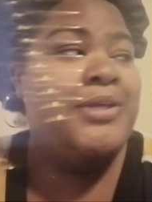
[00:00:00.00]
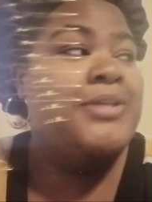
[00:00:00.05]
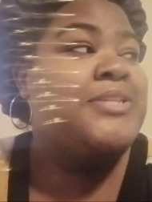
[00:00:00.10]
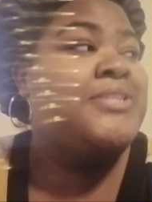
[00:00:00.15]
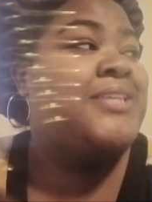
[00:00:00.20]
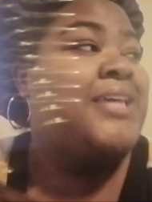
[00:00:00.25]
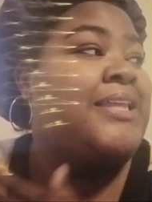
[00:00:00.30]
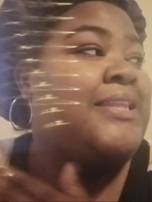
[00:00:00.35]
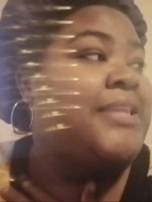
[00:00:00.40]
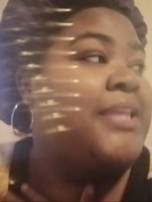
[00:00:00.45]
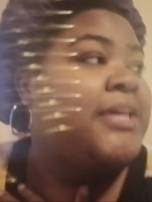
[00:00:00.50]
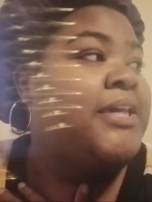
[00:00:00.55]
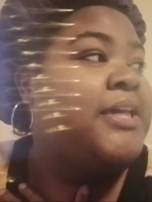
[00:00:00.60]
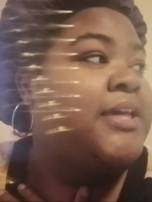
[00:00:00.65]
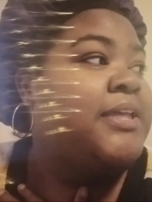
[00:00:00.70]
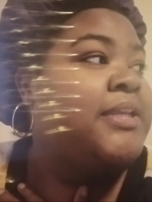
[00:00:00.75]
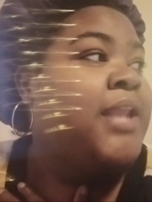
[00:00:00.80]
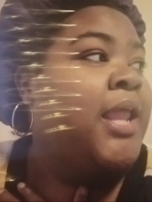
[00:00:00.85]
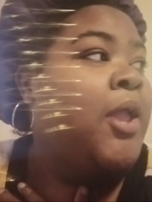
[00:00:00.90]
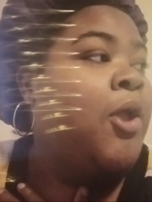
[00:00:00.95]
And
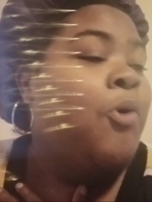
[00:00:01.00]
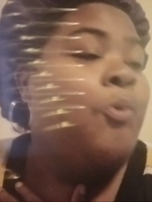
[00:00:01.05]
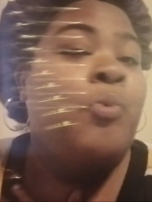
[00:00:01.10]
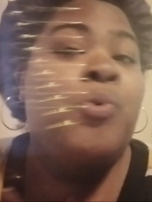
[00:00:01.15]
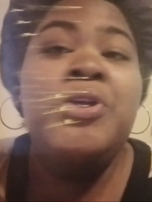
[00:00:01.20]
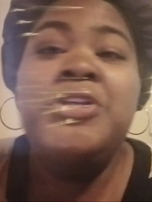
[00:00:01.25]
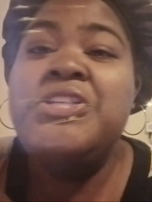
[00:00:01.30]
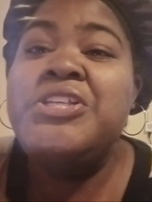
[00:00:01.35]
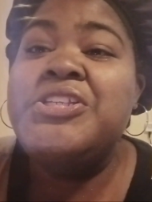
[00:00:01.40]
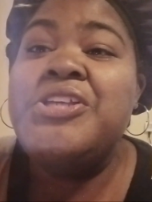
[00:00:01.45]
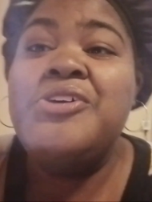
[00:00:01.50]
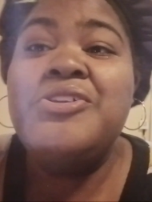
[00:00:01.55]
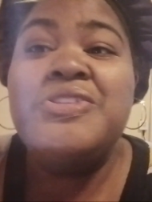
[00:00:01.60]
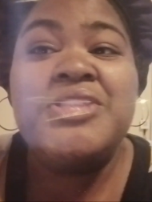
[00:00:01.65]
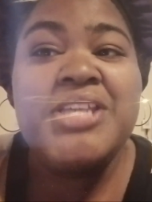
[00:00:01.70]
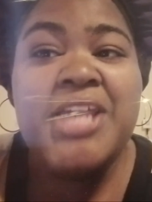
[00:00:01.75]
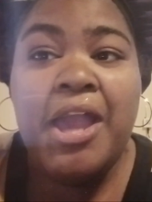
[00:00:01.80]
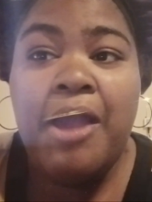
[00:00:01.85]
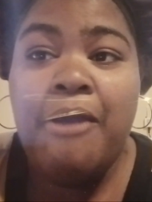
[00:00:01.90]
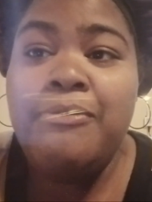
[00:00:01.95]
then we're just gonna see
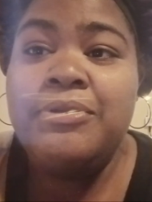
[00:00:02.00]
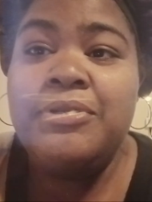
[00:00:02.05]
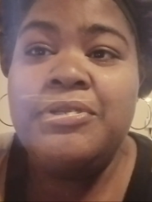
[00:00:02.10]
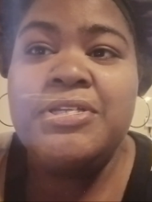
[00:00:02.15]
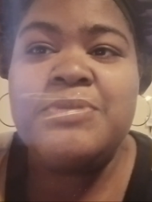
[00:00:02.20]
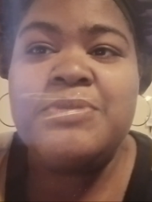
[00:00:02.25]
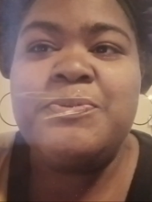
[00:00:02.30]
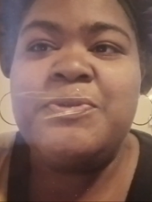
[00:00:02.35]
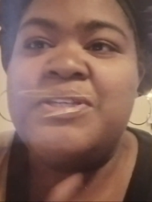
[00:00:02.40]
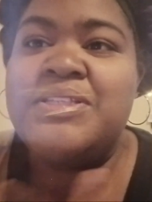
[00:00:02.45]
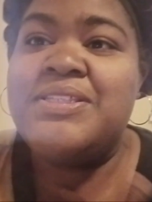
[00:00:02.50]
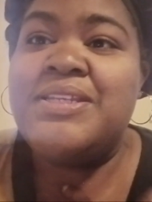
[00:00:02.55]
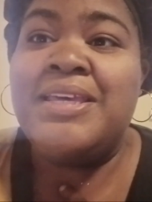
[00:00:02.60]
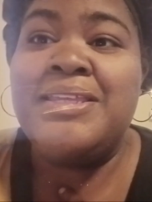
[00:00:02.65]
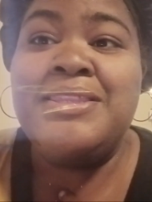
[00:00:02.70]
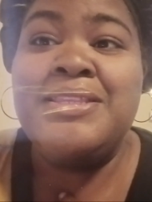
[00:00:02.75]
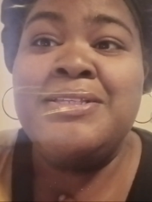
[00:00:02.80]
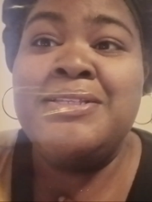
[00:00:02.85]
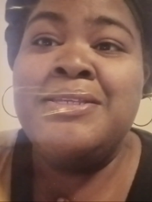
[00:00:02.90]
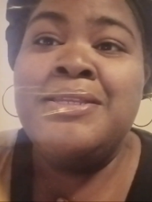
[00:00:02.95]
how it looks because
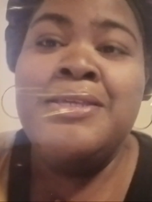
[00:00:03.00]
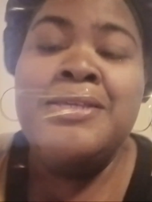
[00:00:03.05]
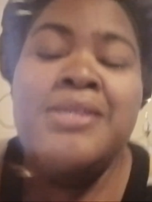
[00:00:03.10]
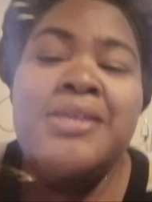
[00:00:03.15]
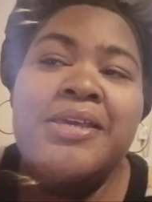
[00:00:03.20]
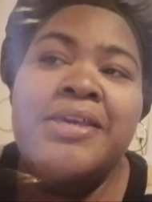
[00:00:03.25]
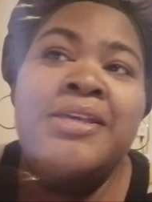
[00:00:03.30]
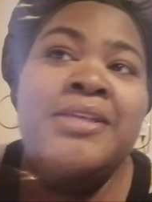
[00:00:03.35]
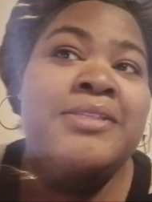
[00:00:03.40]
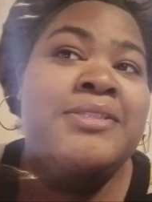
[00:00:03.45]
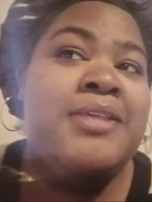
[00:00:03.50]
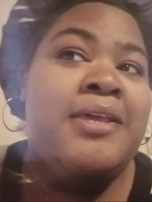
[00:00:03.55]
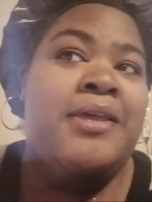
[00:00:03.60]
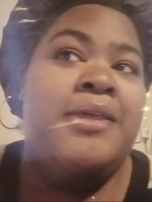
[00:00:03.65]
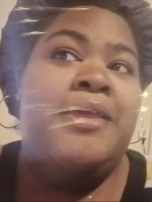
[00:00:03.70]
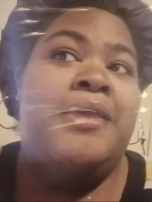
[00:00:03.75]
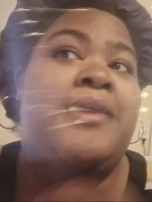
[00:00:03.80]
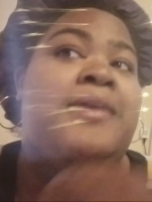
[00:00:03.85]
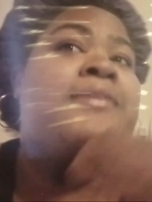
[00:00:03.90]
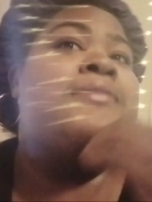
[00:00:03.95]
Nathan is
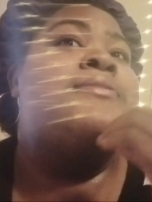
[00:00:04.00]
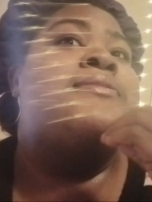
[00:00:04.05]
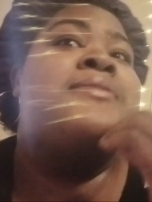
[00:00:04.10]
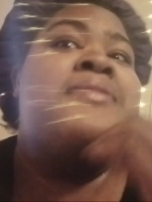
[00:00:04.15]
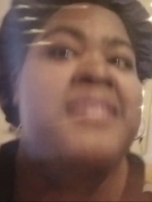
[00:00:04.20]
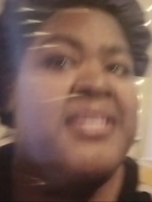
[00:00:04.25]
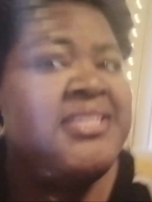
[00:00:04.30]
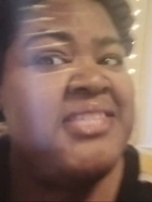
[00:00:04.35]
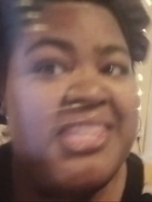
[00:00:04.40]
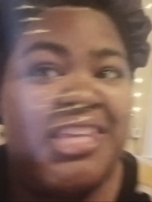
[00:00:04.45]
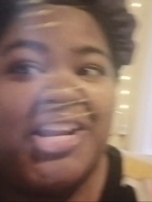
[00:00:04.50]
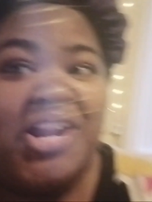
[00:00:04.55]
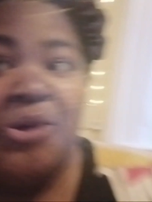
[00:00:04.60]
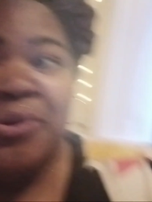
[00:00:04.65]
insisted on